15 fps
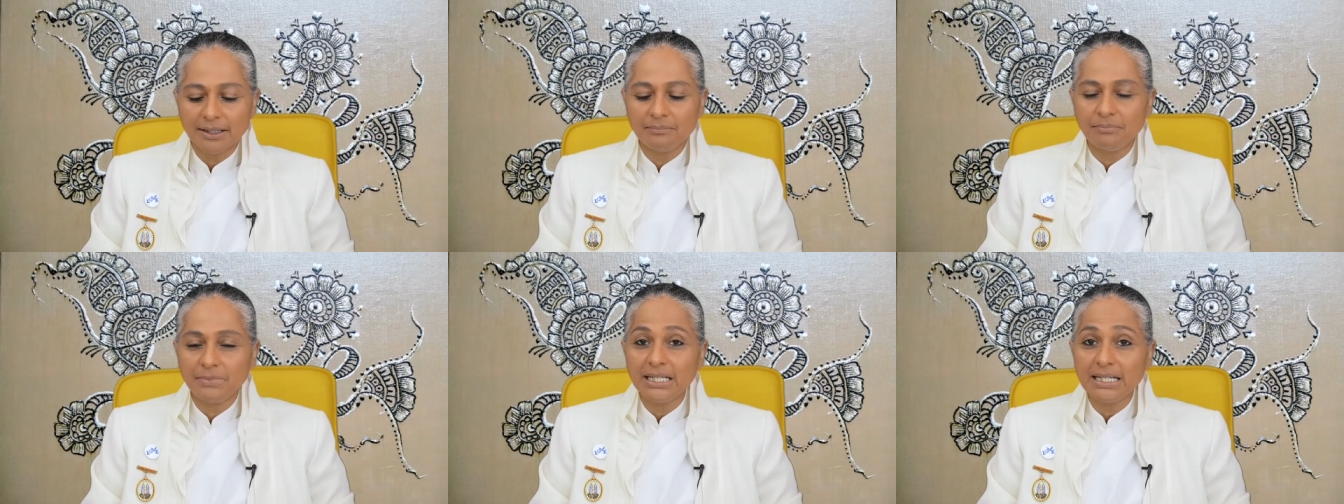
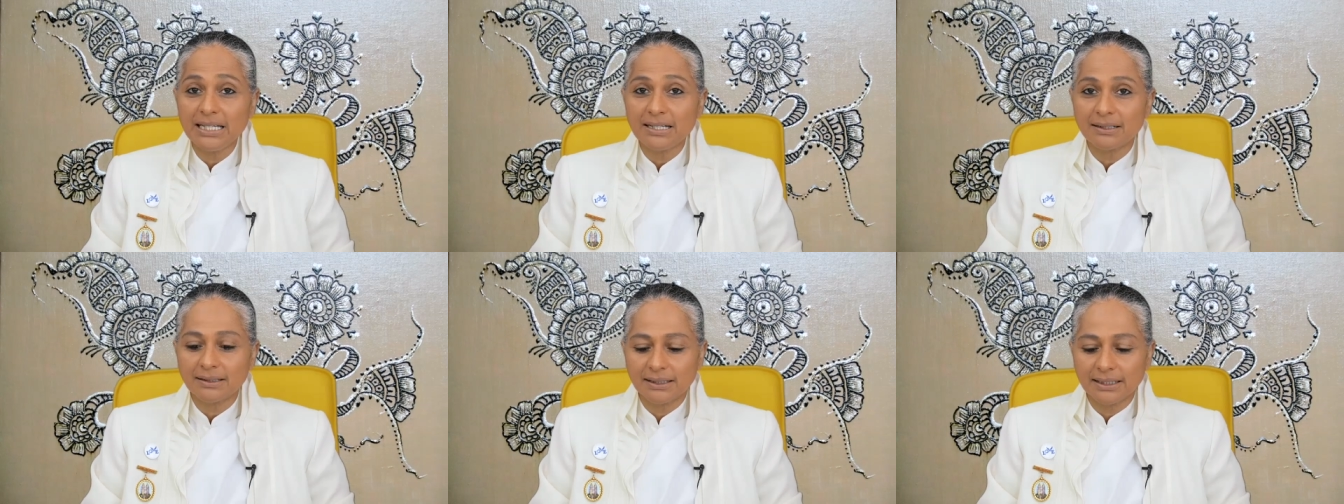
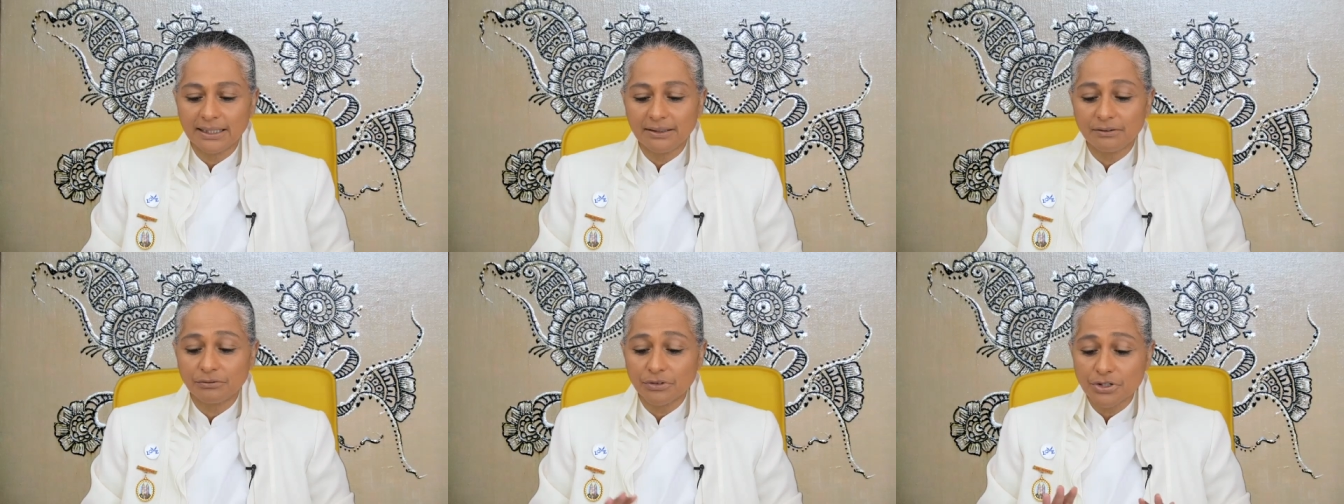
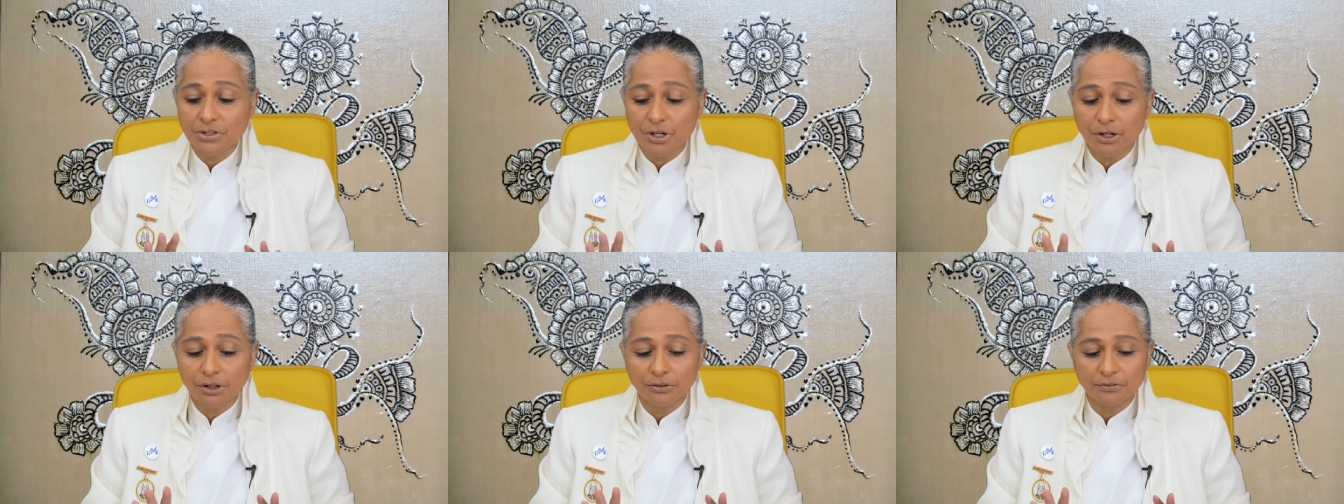immediately
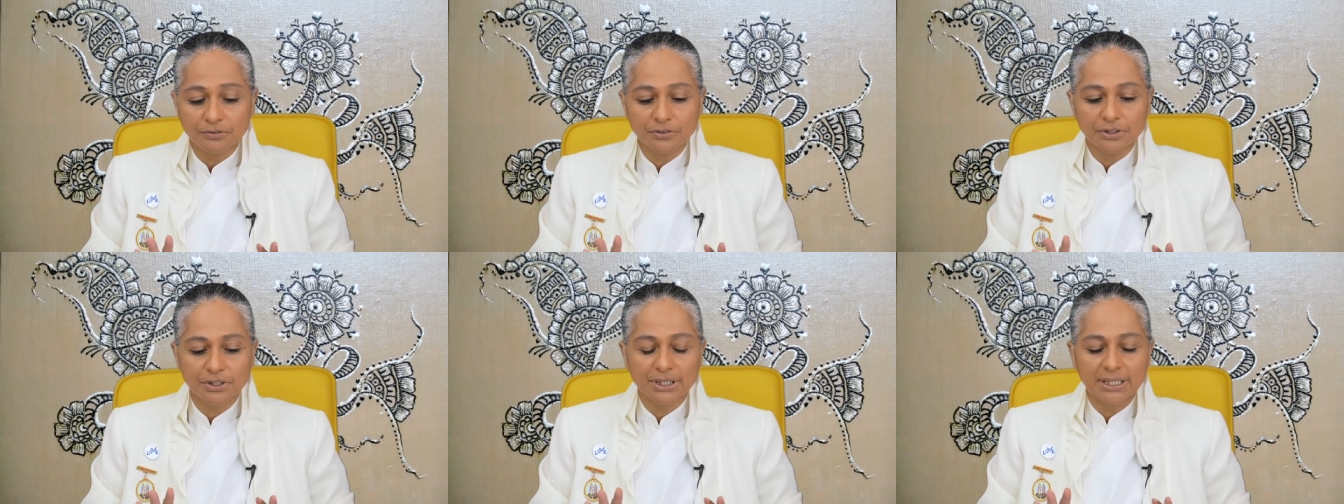
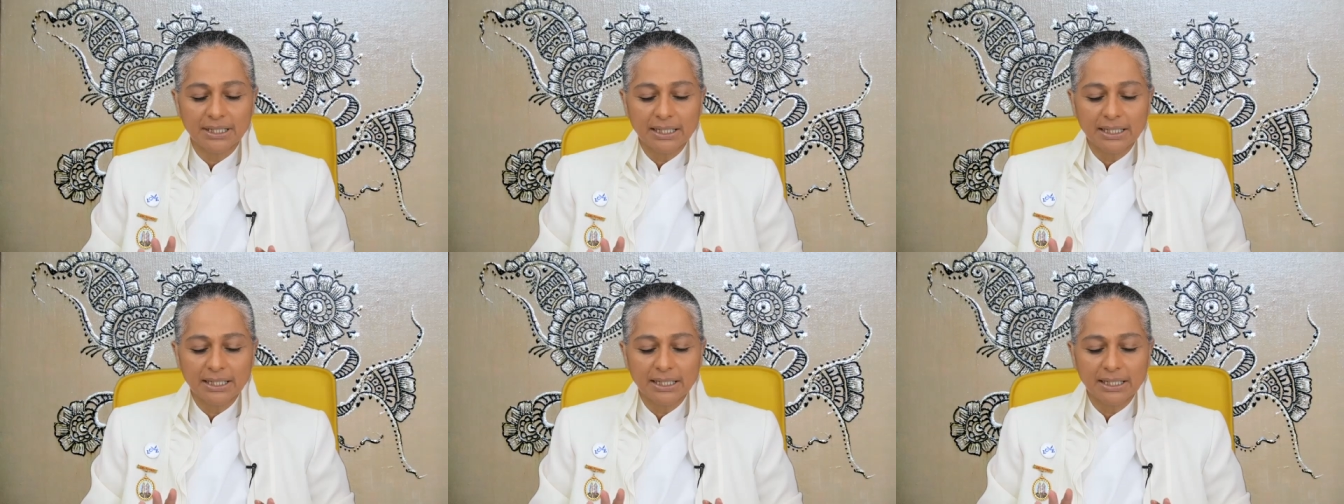resolved.